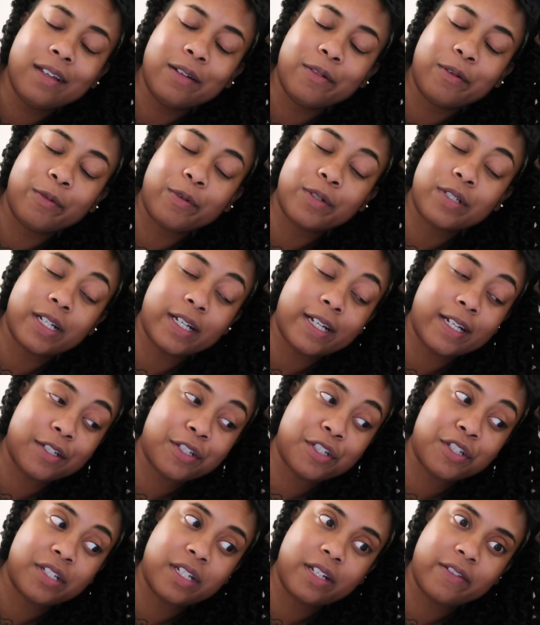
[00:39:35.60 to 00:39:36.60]
which I guess
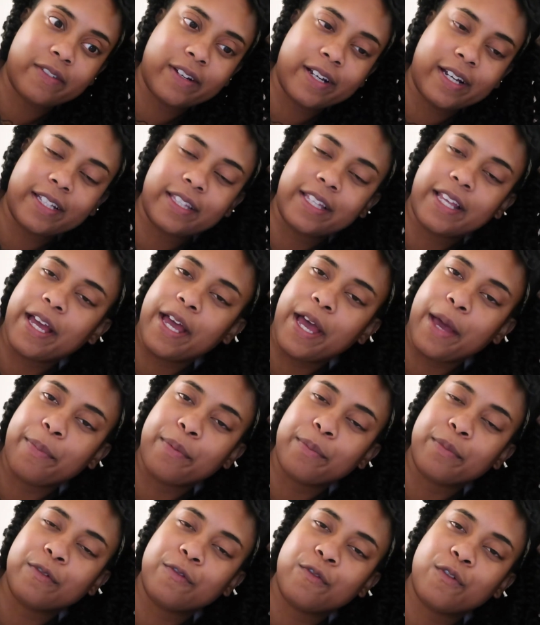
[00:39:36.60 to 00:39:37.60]
she never had that
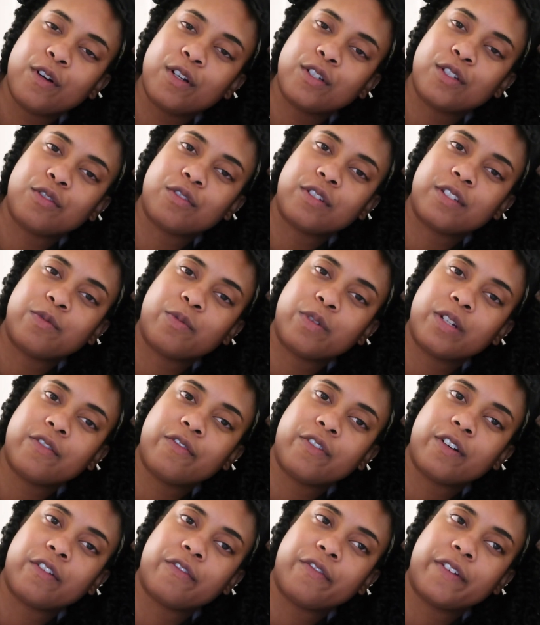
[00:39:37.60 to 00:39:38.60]
happen before. So just one of
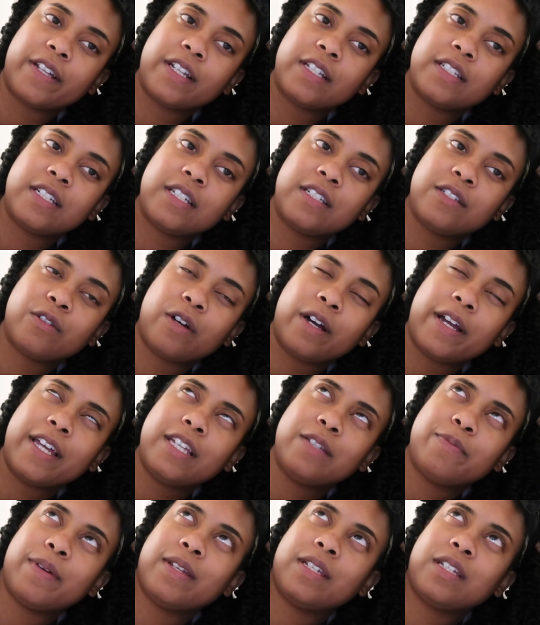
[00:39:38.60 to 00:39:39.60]
her fantasies. So I
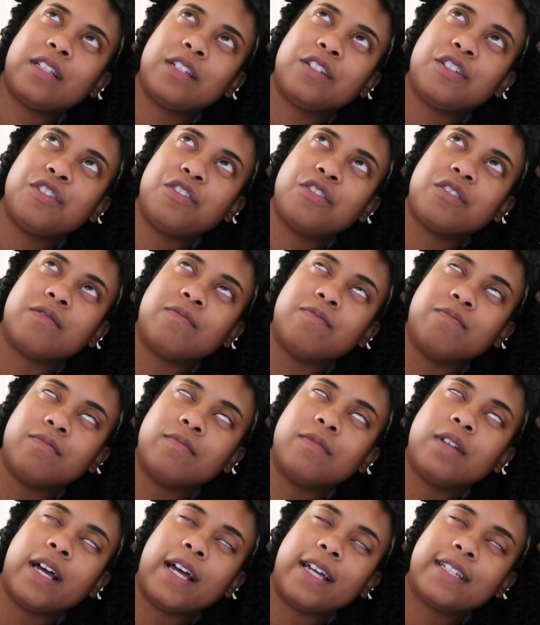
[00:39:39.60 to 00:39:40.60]
guess basically she just
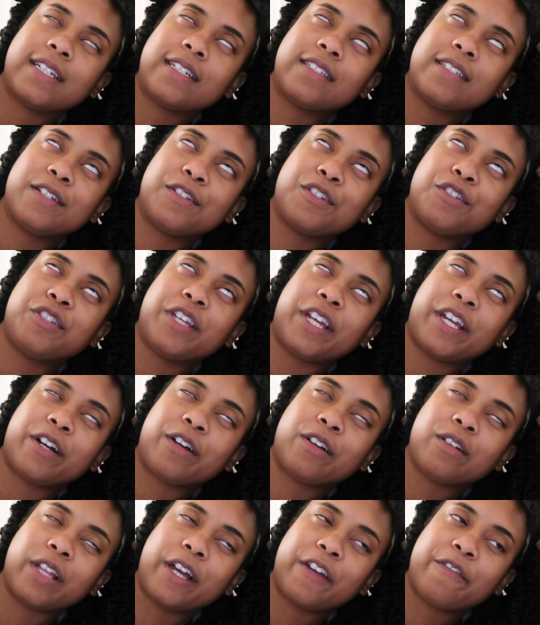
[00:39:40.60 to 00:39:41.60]
as I said, she's taking
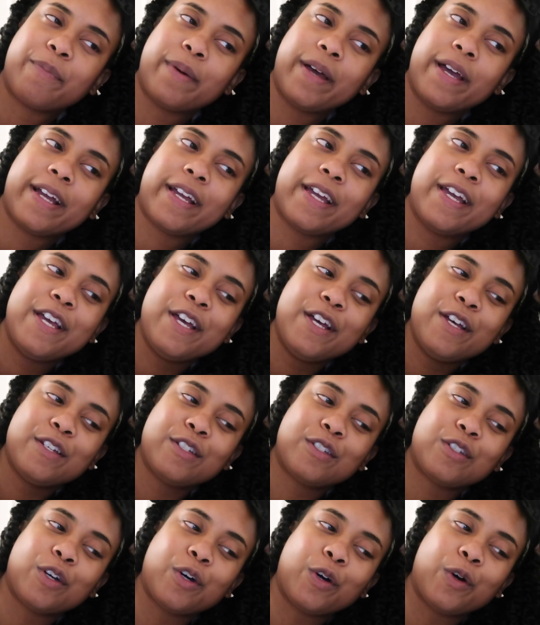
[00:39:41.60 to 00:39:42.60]
her life back.
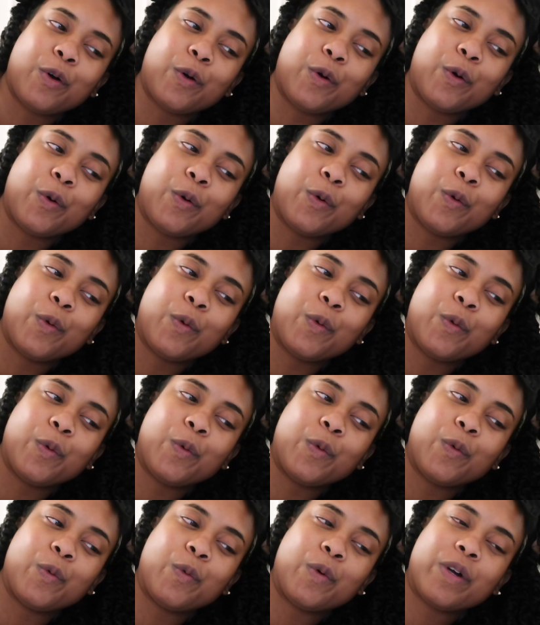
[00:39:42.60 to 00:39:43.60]
So
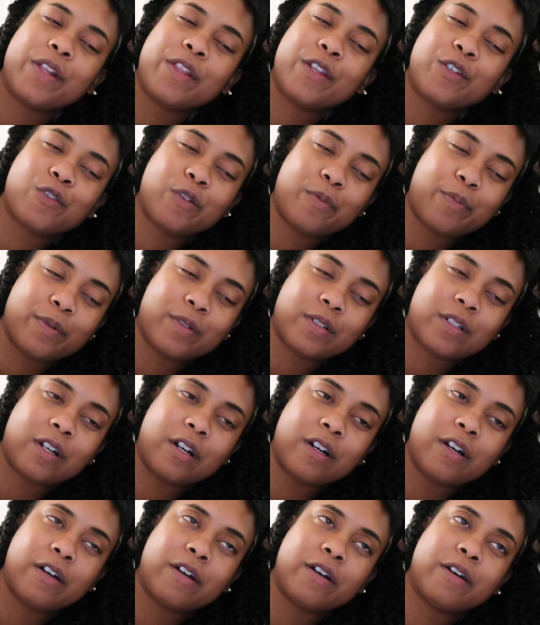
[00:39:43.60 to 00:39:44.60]
one of the strippers
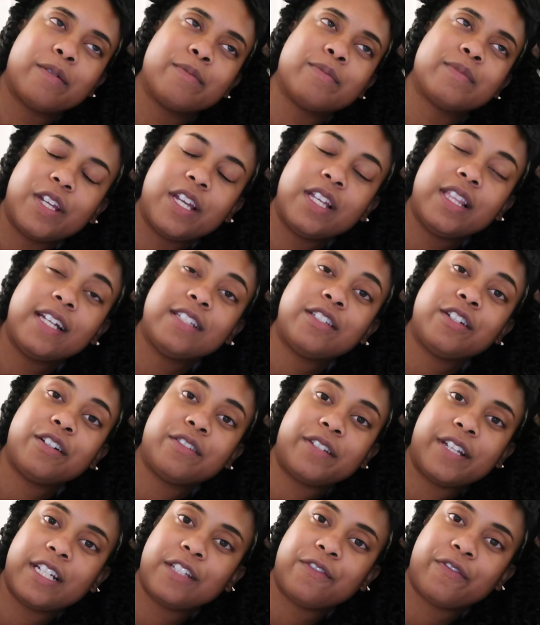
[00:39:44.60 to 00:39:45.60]
comes, he lets her
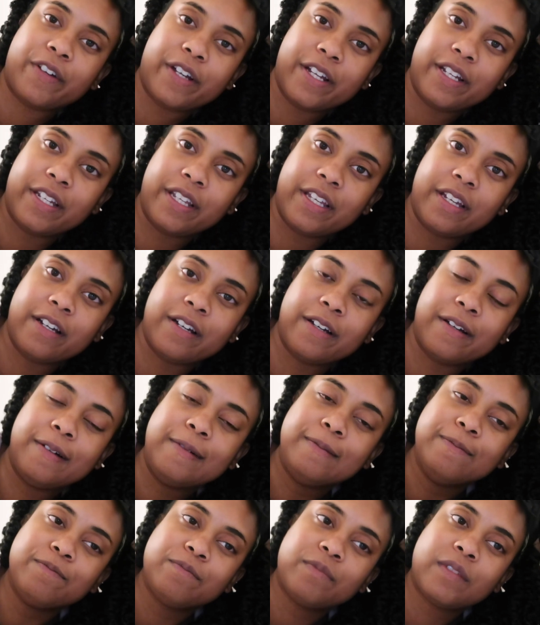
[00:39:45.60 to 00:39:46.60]
dance for India,
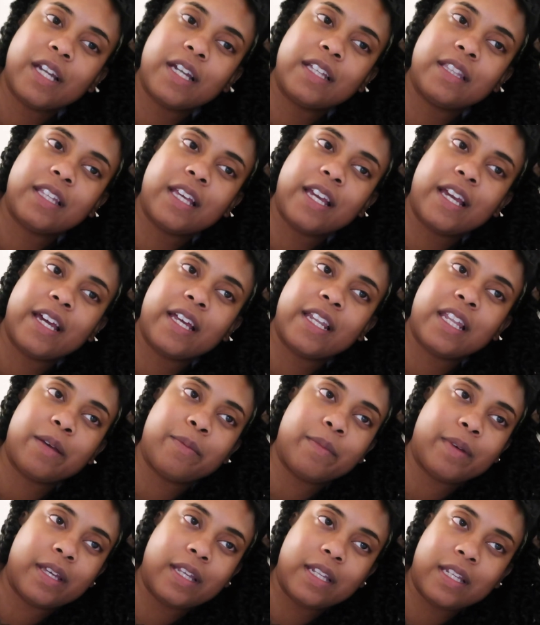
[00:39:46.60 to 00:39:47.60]
and then
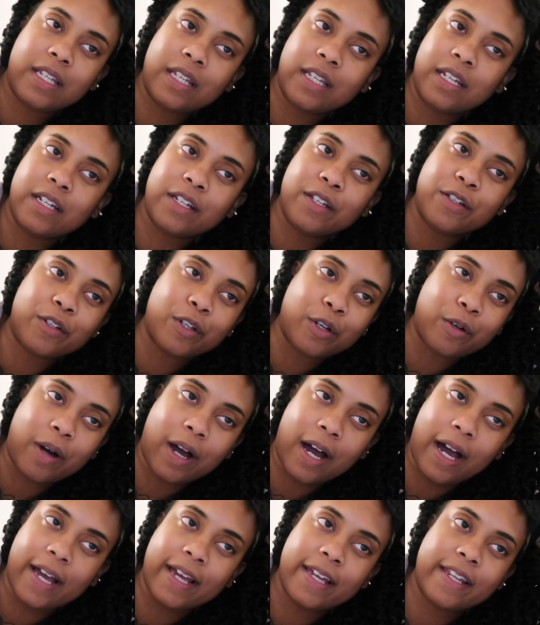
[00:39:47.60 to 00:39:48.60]
him and India, you know,
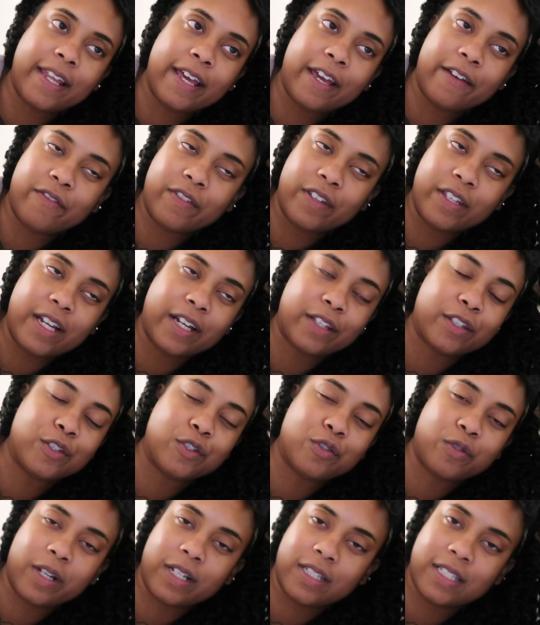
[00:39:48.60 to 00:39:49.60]
hot and heavy, got the
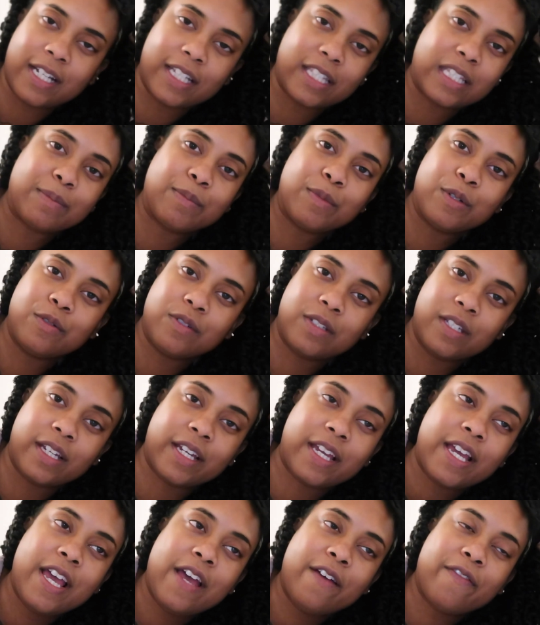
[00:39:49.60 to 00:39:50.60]
drinks, got the
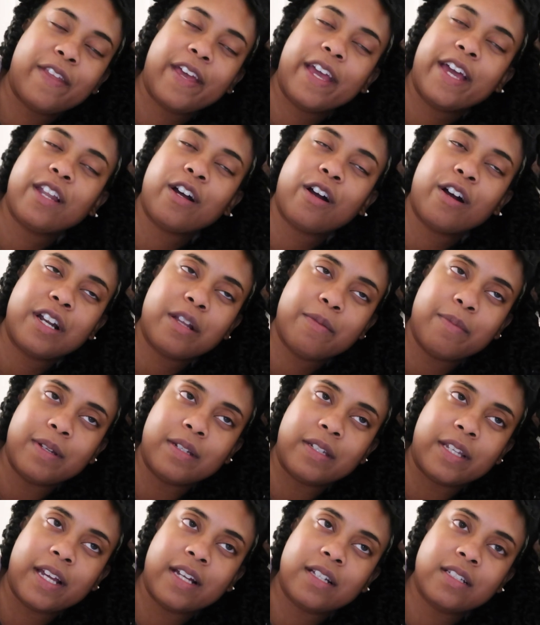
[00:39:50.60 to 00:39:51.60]
music. They had already been
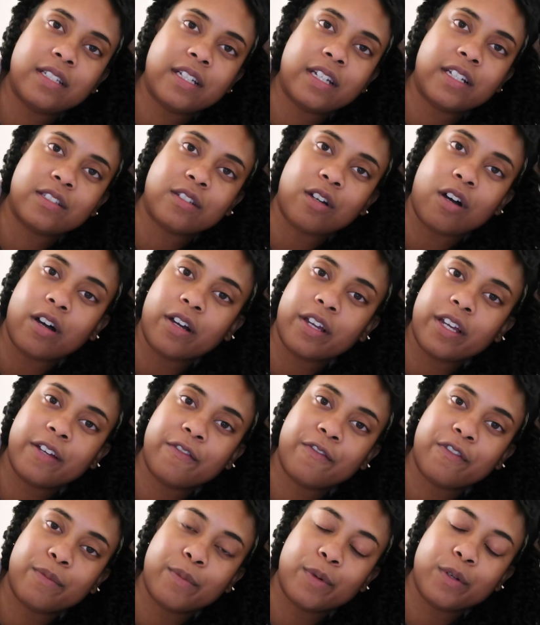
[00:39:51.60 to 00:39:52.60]
dancing and talking
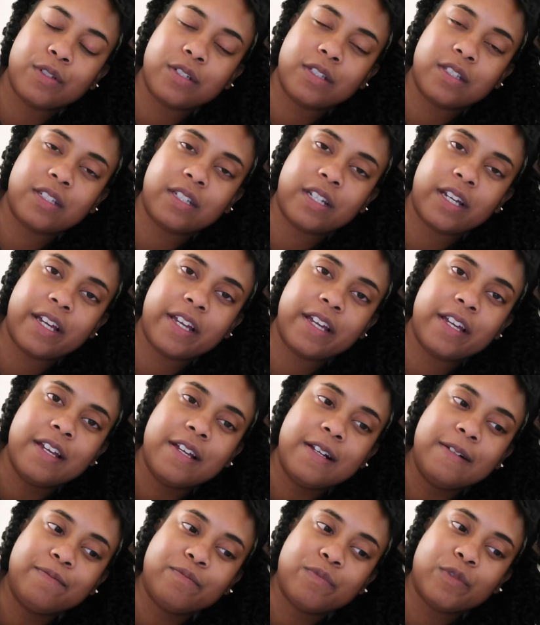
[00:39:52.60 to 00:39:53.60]
for most of the night,
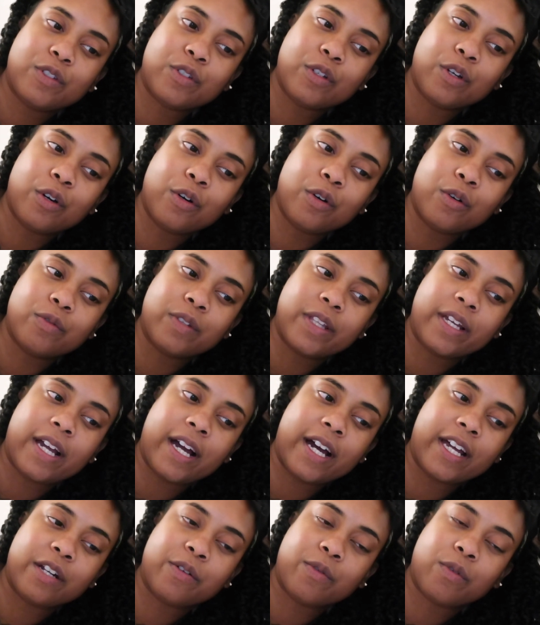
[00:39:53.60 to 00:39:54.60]
so they
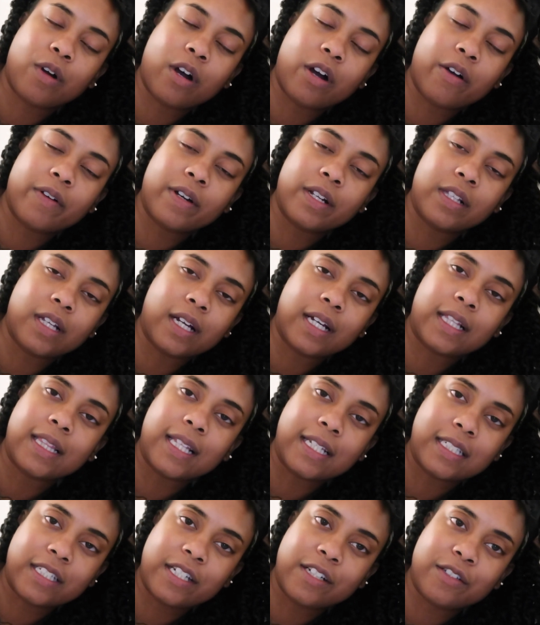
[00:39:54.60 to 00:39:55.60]
kind of were already like,
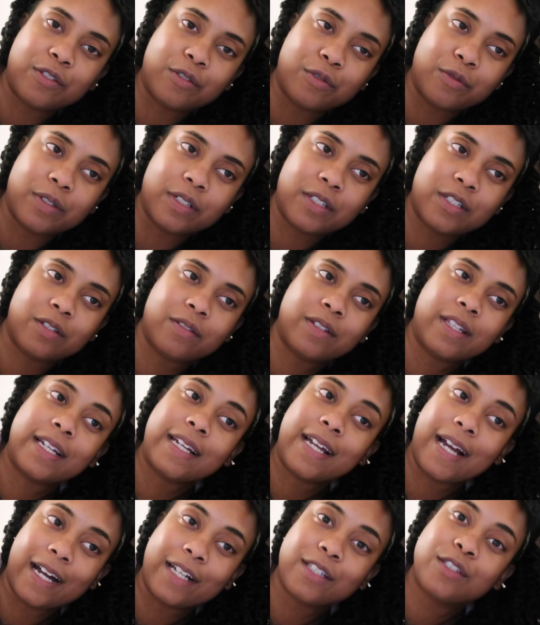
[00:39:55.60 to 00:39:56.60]
let's get to it. So they
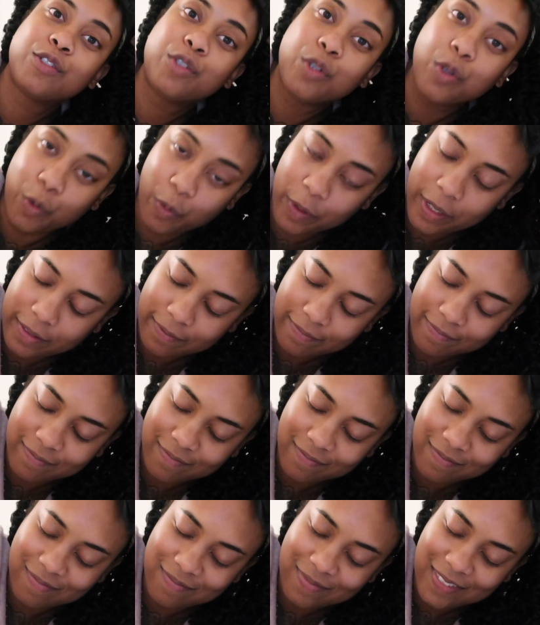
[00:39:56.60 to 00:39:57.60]
got to it,
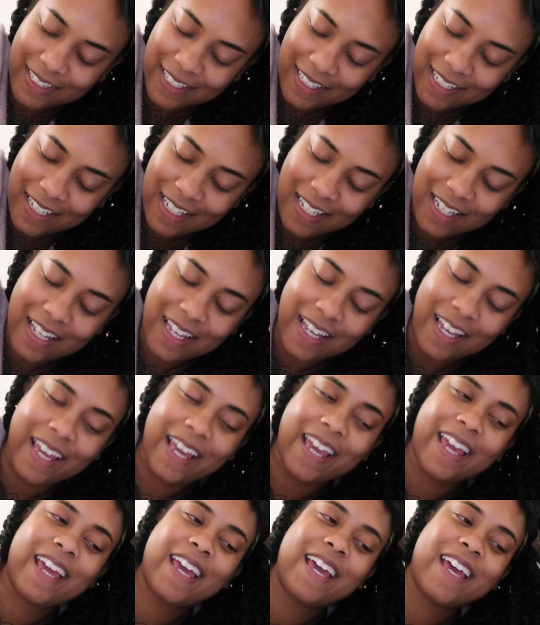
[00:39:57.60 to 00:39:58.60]

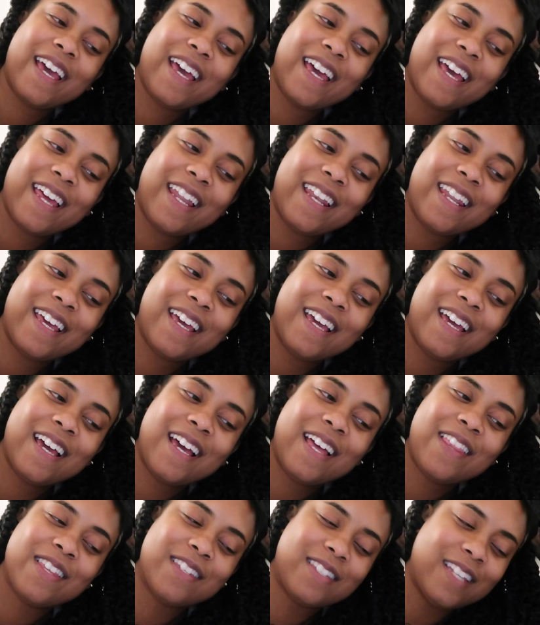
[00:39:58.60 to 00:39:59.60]
and
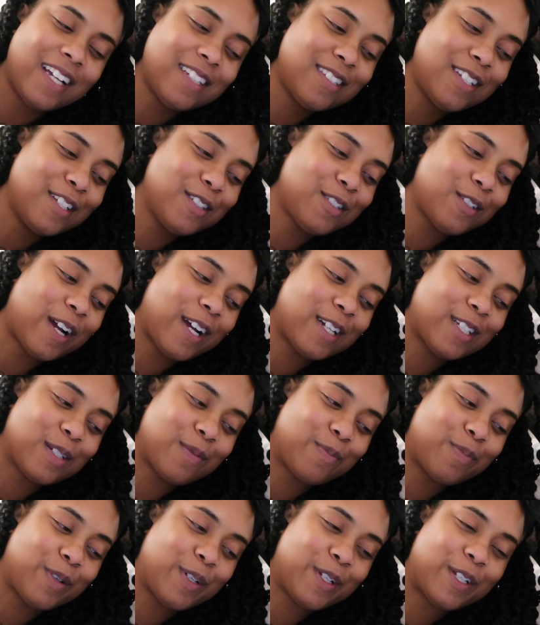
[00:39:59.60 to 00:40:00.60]
the sex scenes are actually
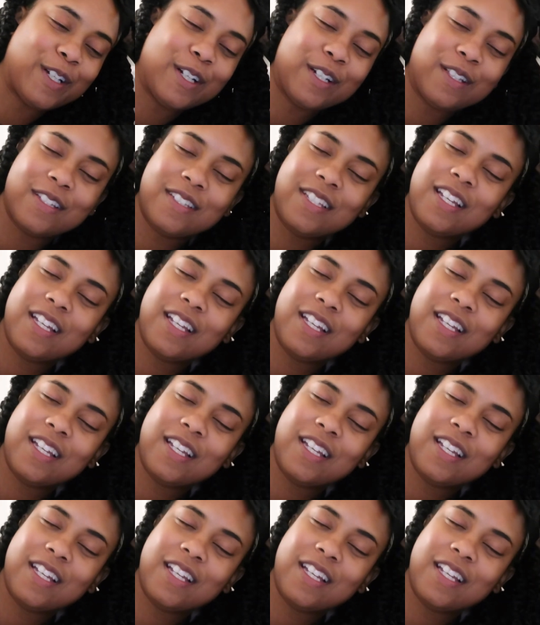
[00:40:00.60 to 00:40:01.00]
pretty good.